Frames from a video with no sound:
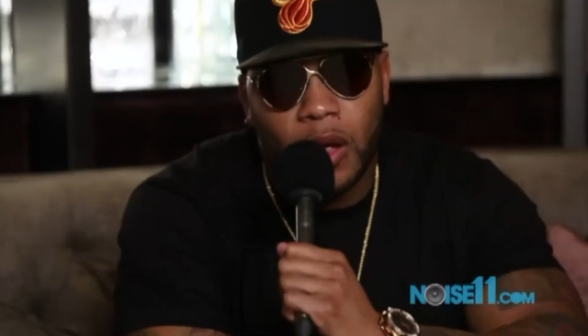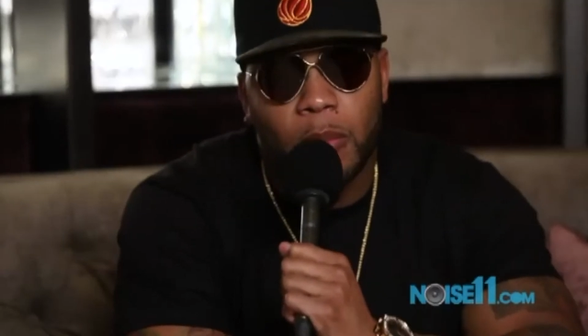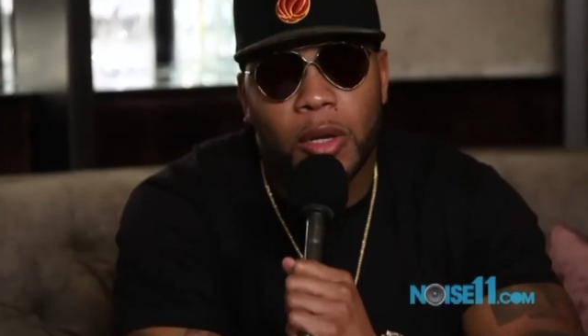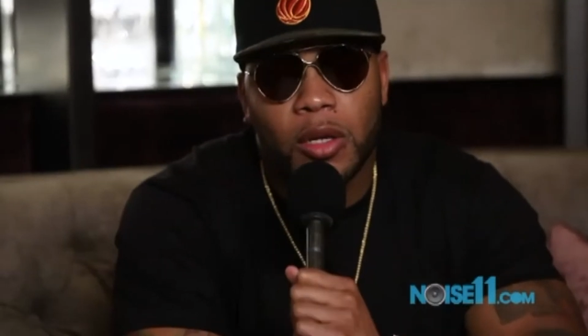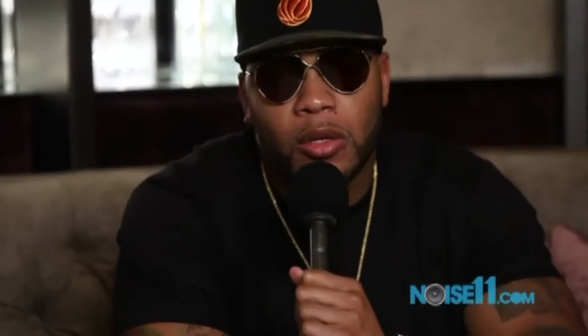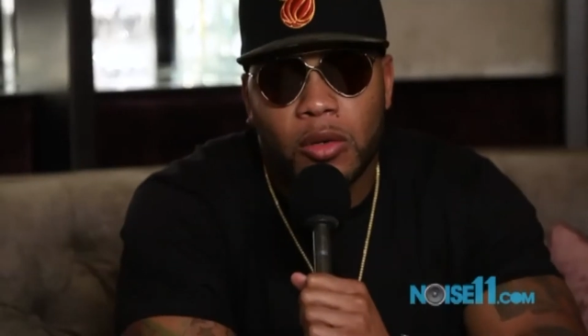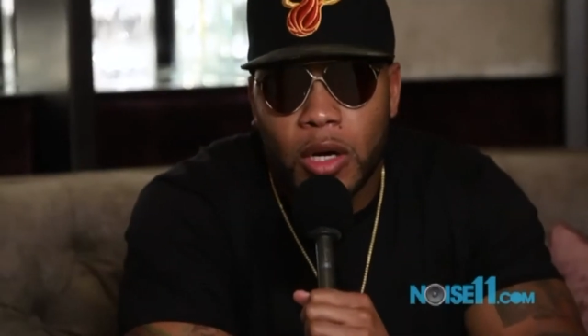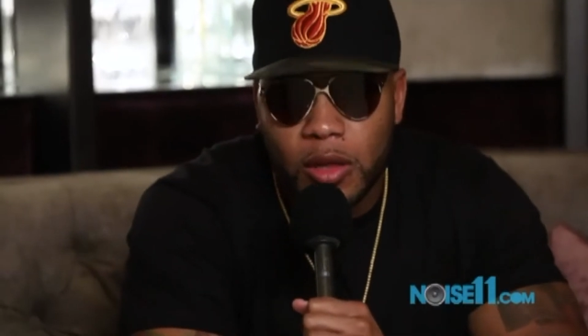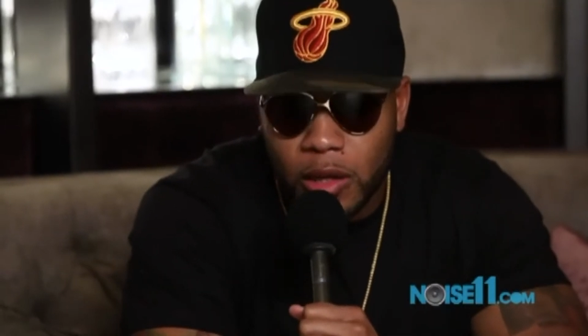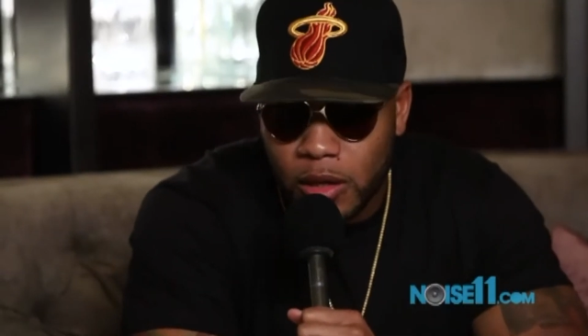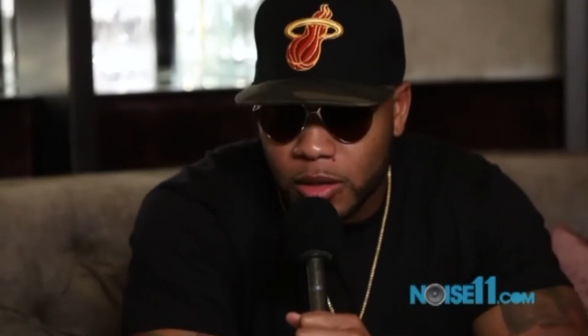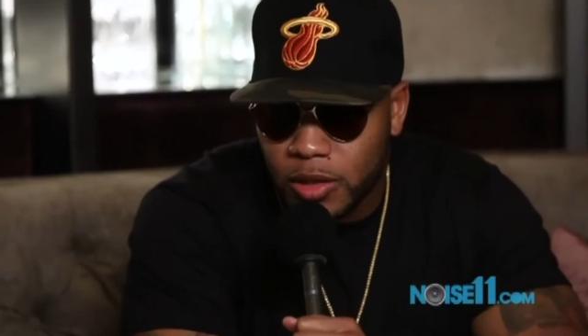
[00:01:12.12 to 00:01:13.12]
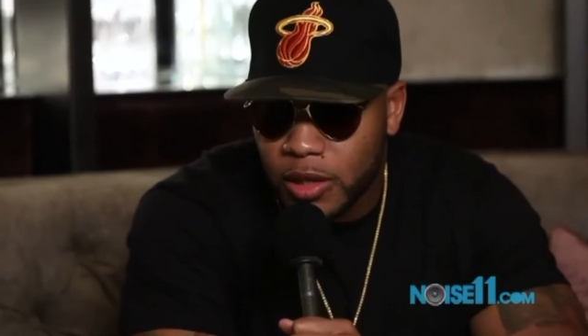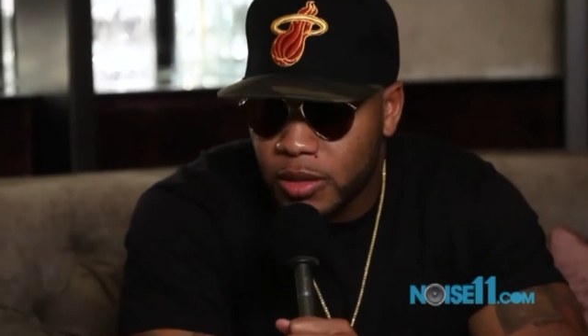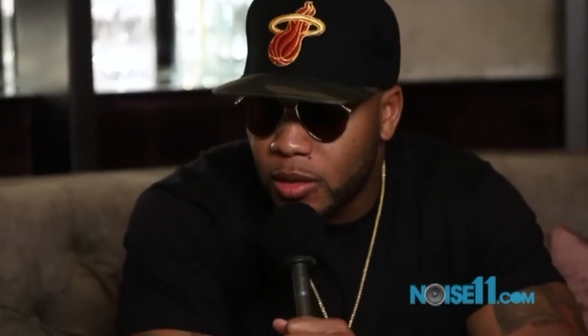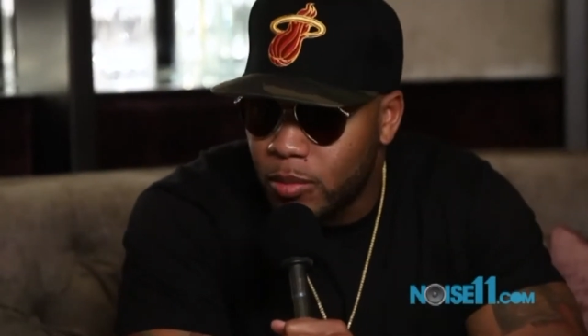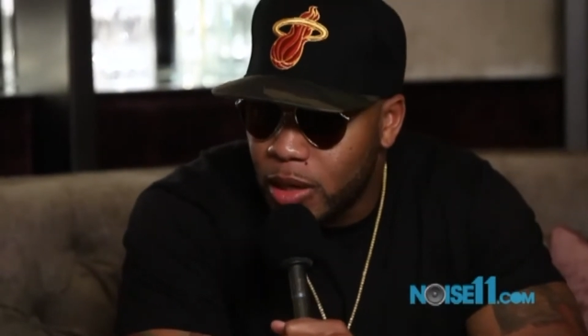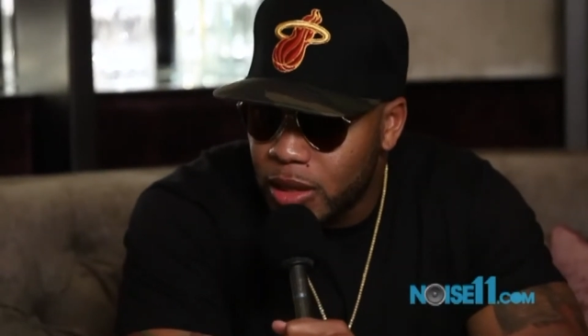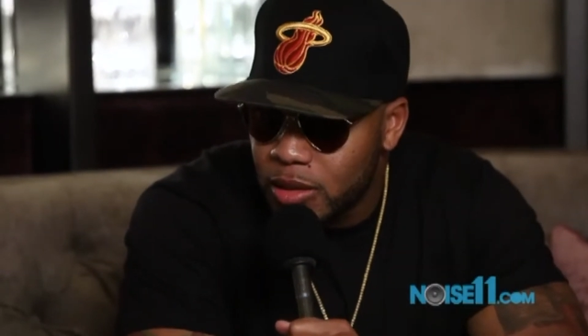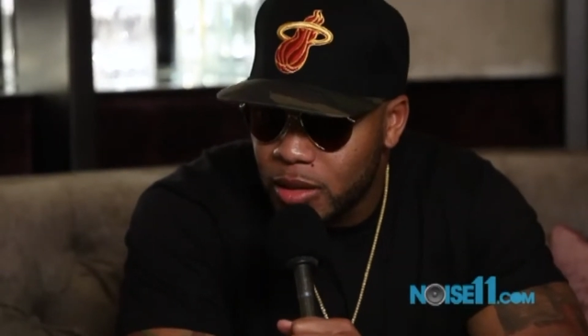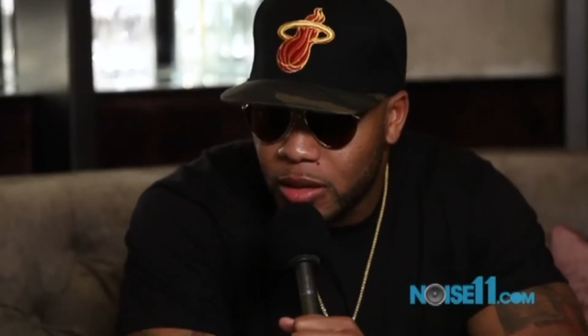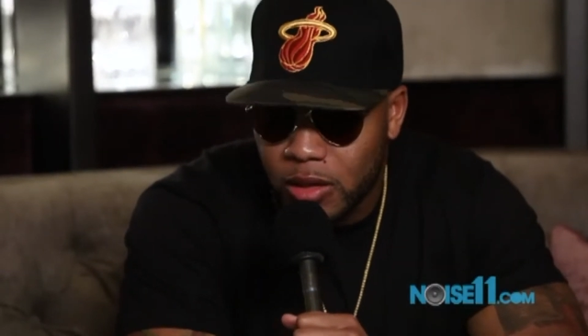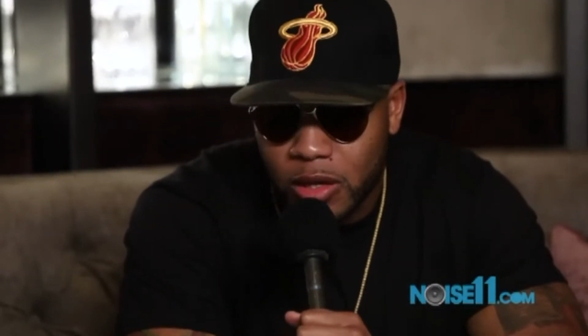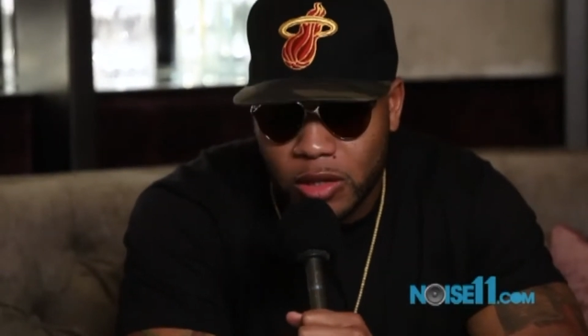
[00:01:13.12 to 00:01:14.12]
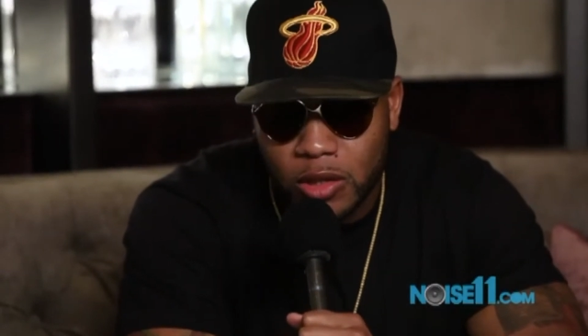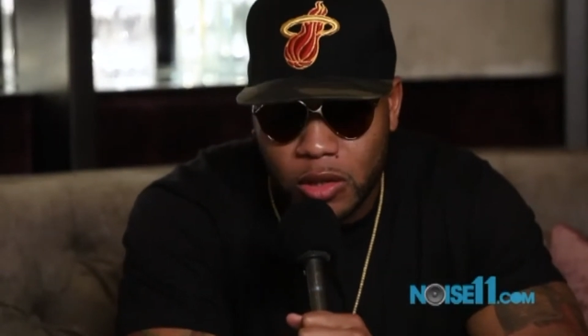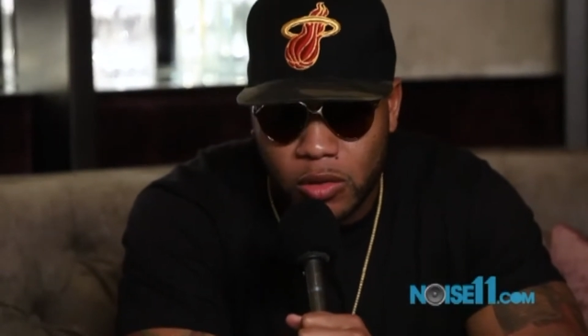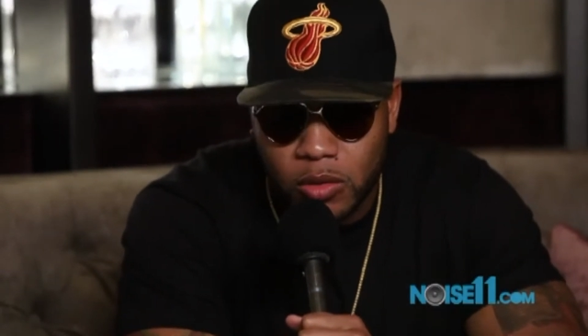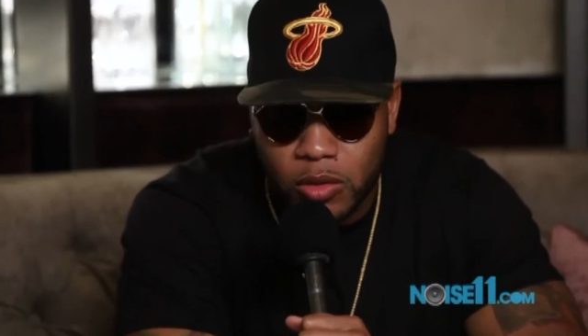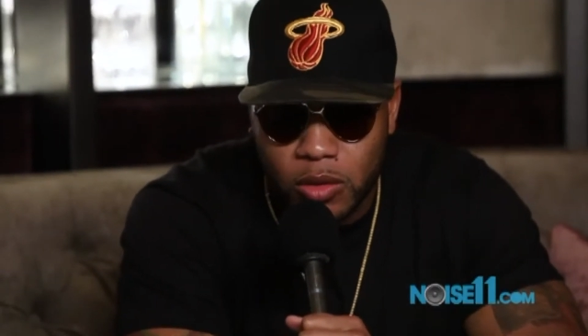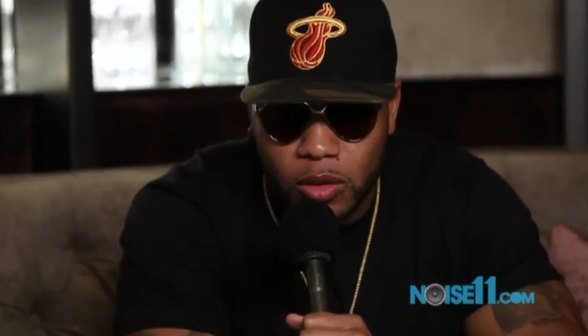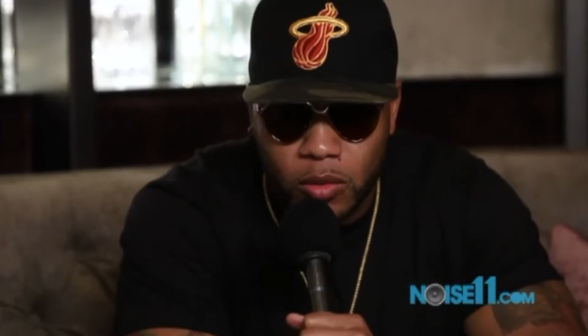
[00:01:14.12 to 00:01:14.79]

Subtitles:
I think it's just a blessing, and it just shows,